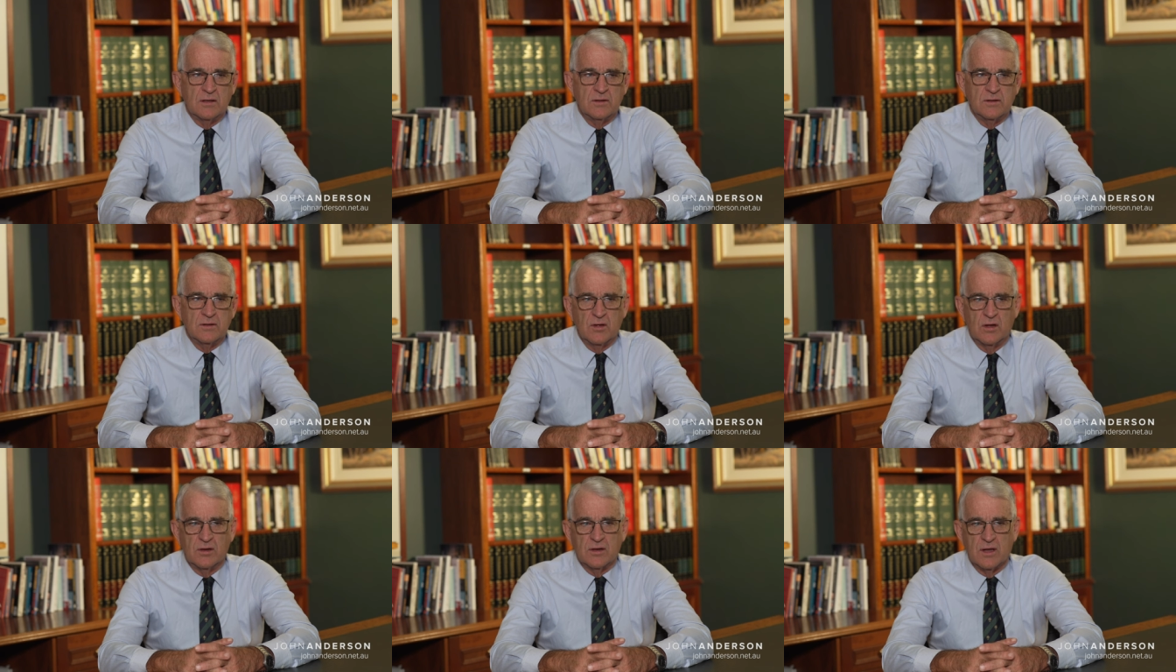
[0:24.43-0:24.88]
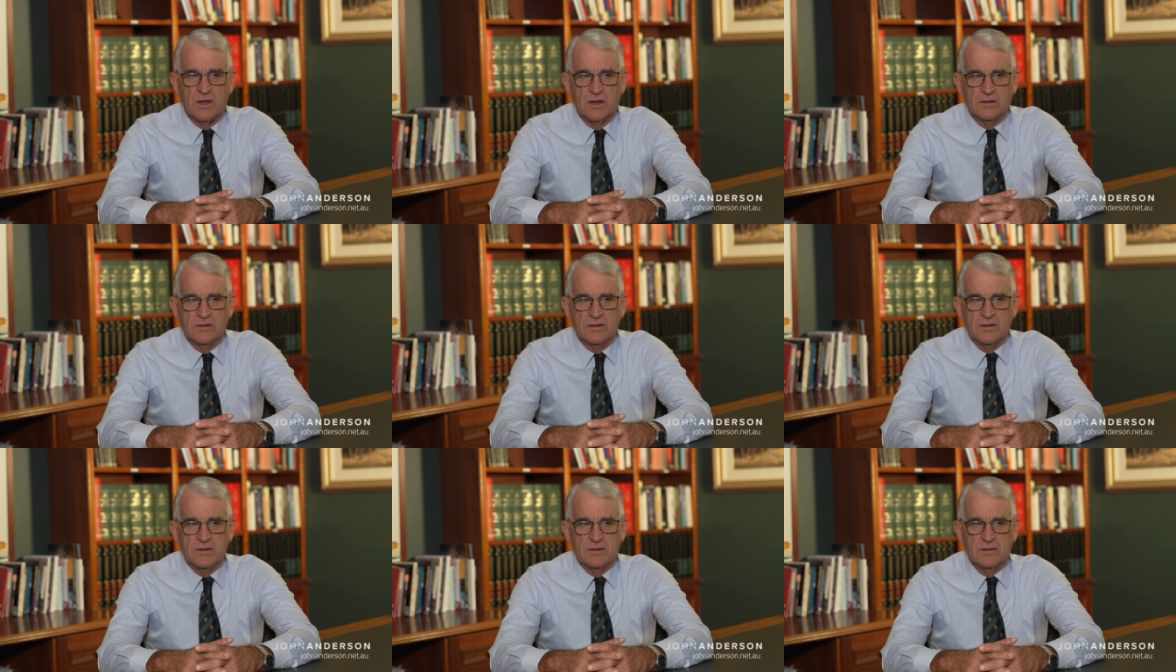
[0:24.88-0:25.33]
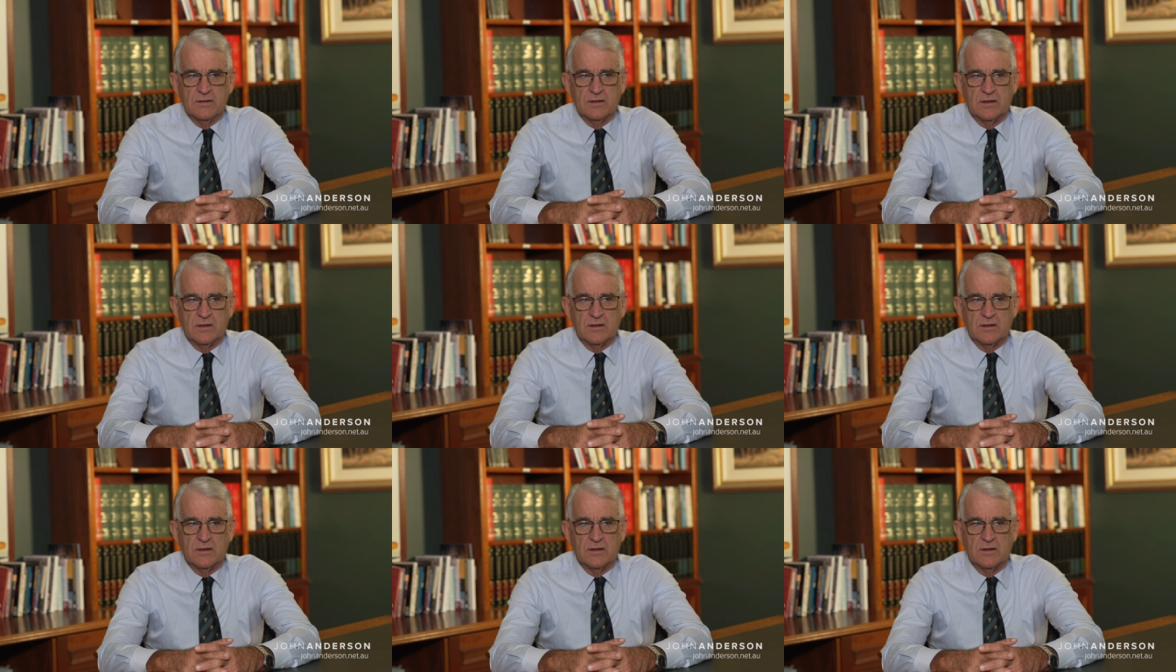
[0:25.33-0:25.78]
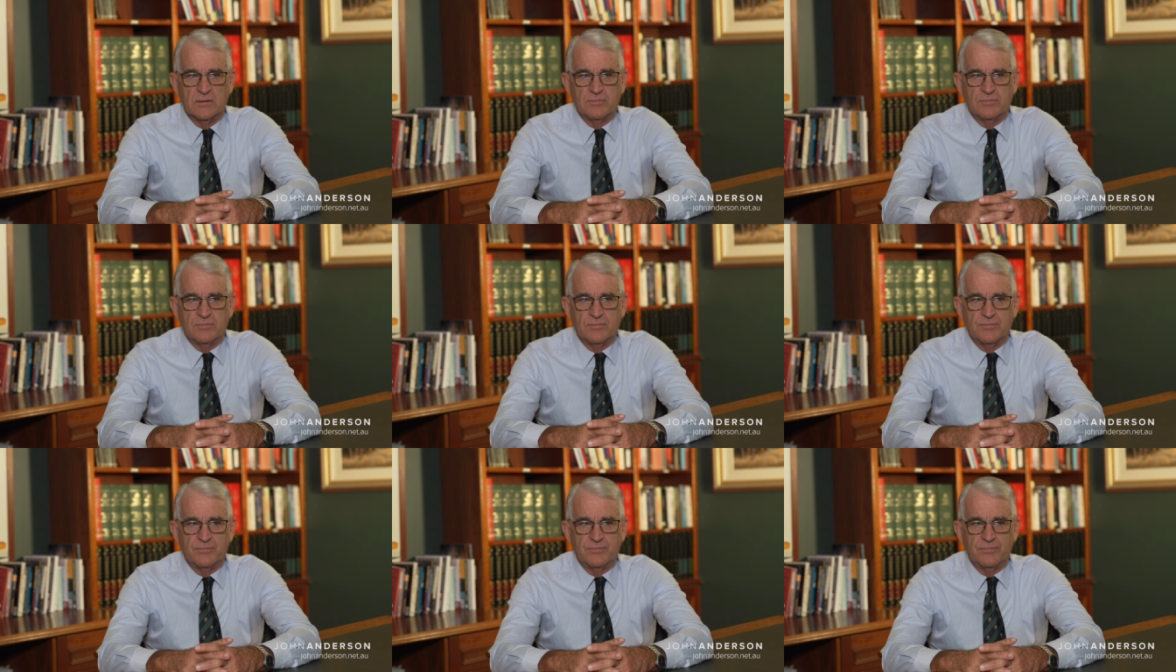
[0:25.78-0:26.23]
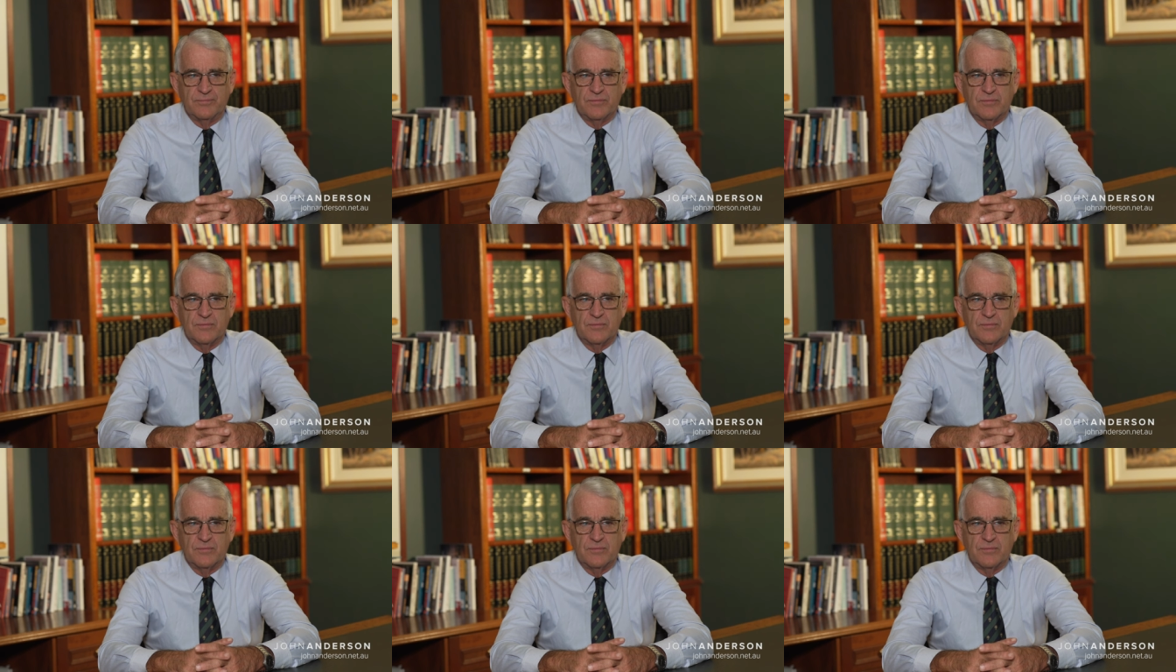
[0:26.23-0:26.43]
not only um,